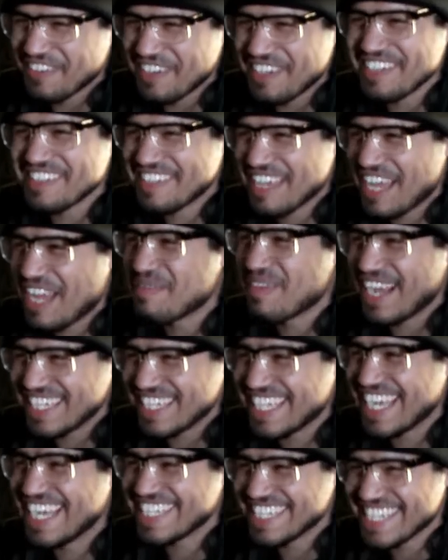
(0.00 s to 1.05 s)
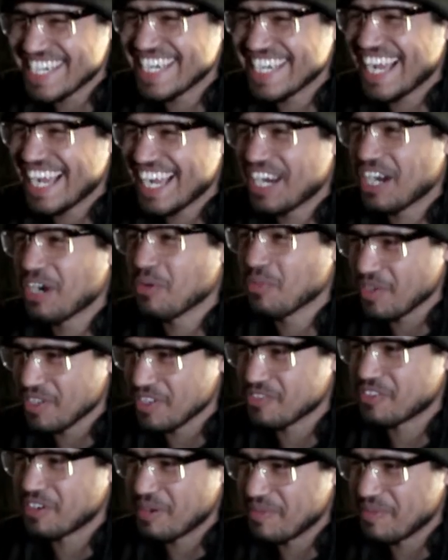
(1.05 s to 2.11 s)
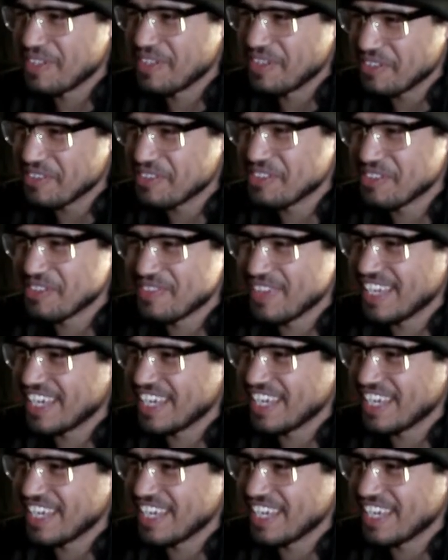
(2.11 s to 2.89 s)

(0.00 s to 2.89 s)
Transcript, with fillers: the first time I changed a tire was from a YouTube